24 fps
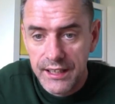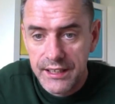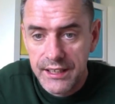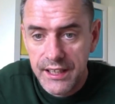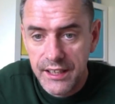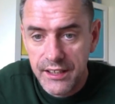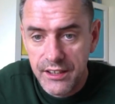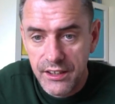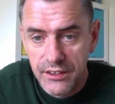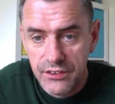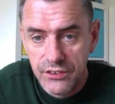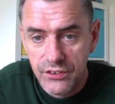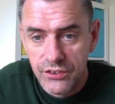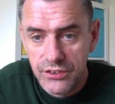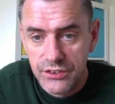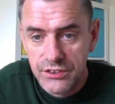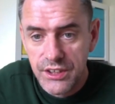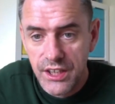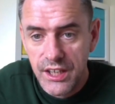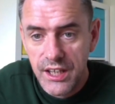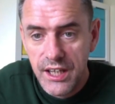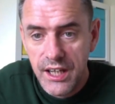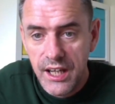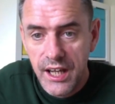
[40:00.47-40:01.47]
Click on those
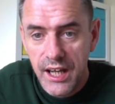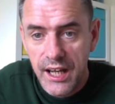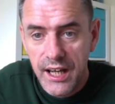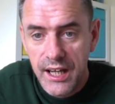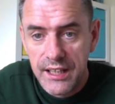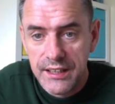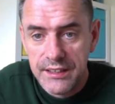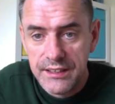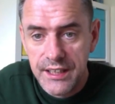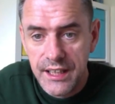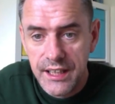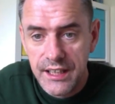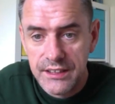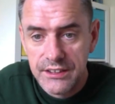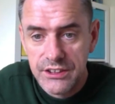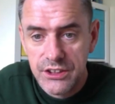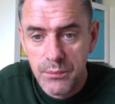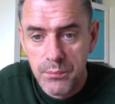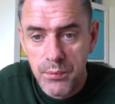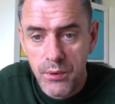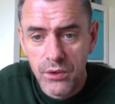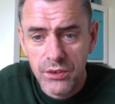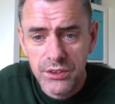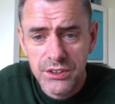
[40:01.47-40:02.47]
and
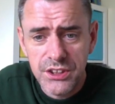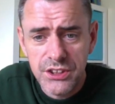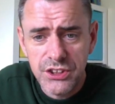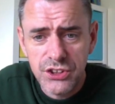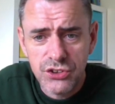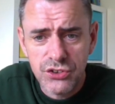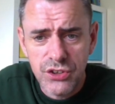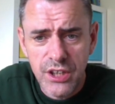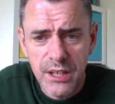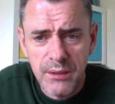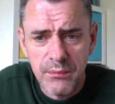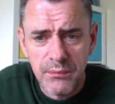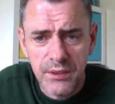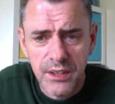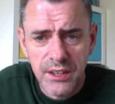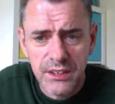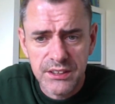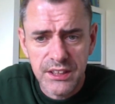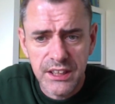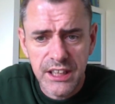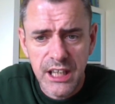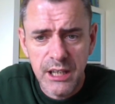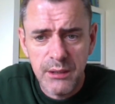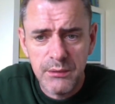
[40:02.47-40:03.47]
support this stream because
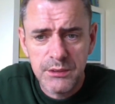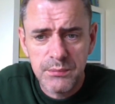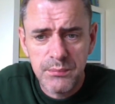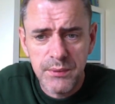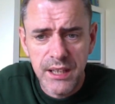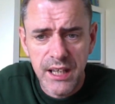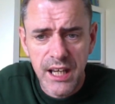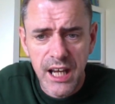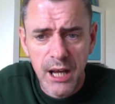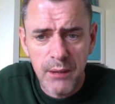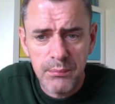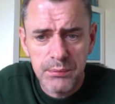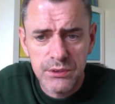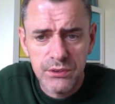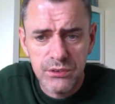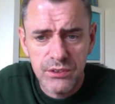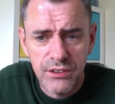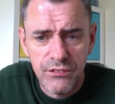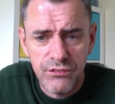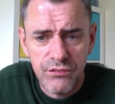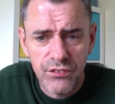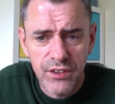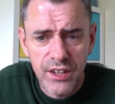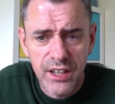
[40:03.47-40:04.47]
it keeps me
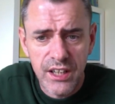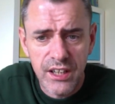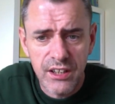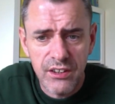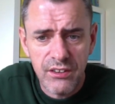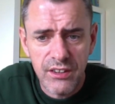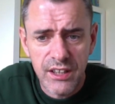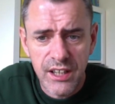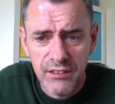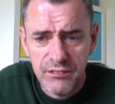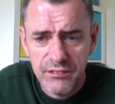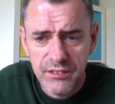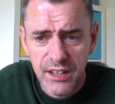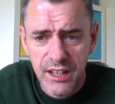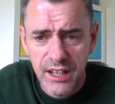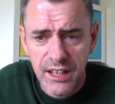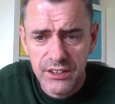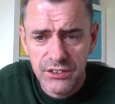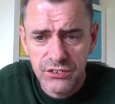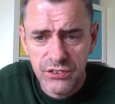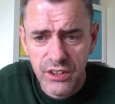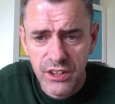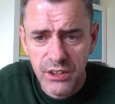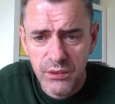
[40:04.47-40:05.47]
absolutely free and I don't have to
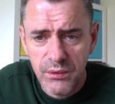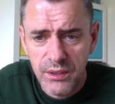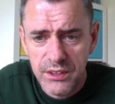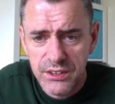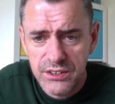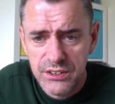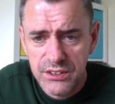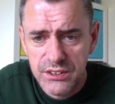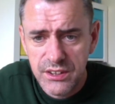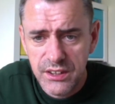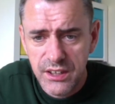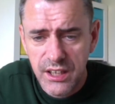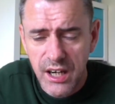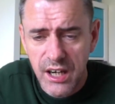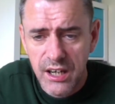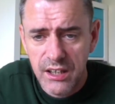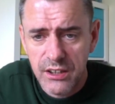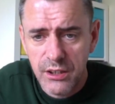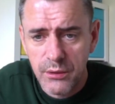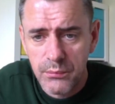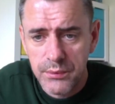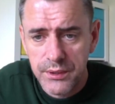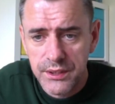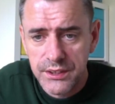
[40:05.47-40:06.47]
answer any questions to car
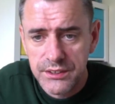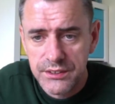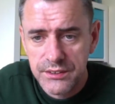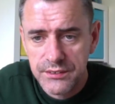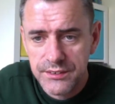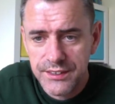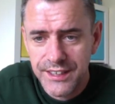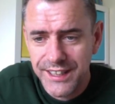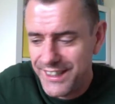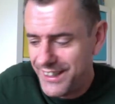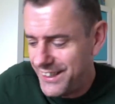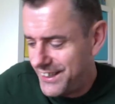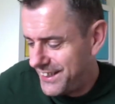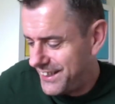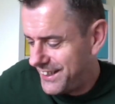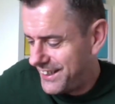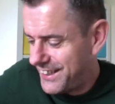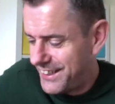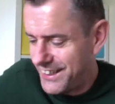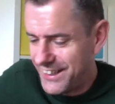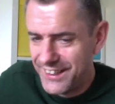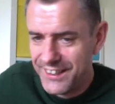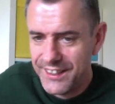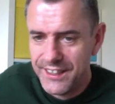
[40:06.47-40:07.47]
companies.
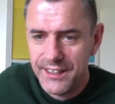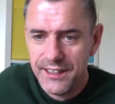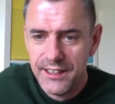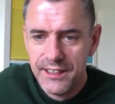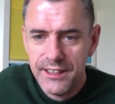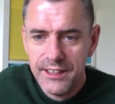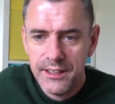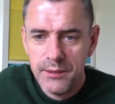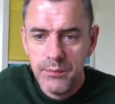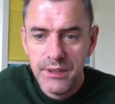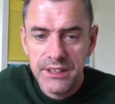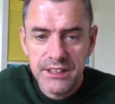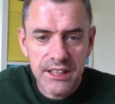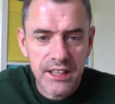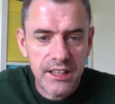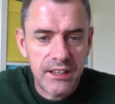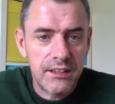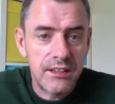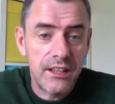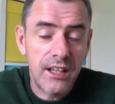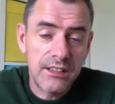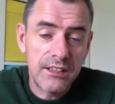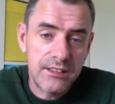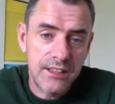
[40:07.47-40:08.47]
Means I get,
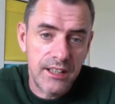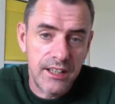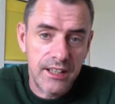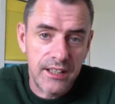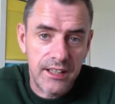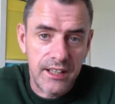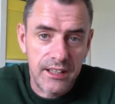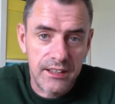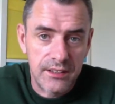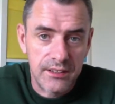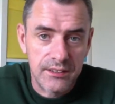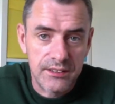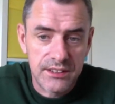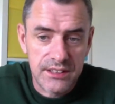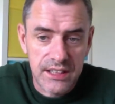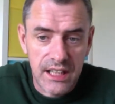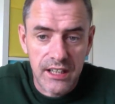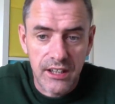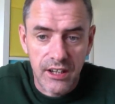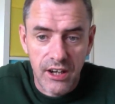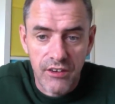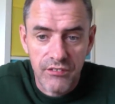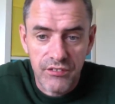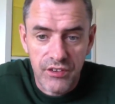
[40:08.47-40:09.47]
not that I get to
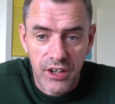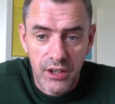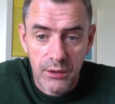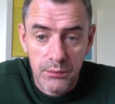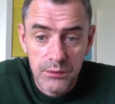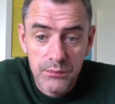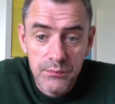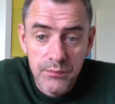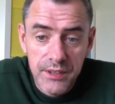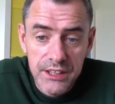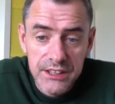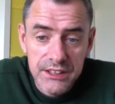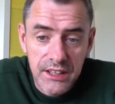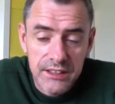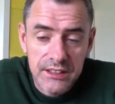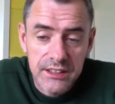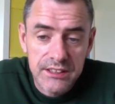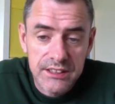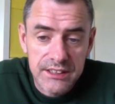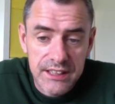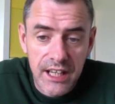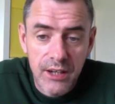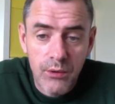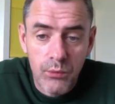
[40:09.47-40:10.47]
slag off car, it means I have to
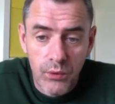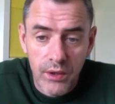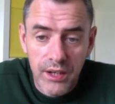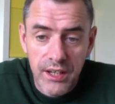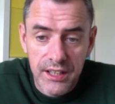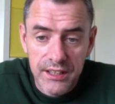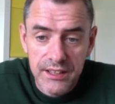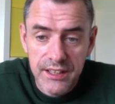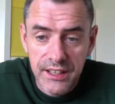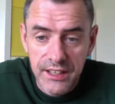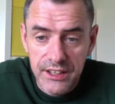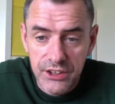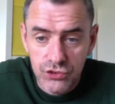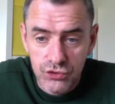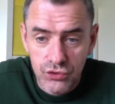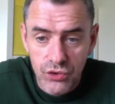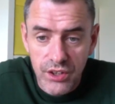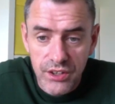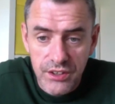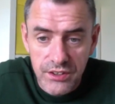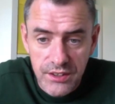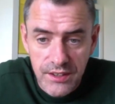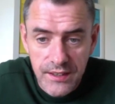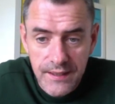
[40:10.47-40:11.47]
say what I think is
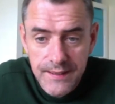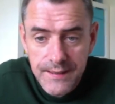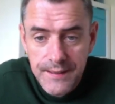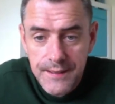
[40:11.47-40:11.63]
right.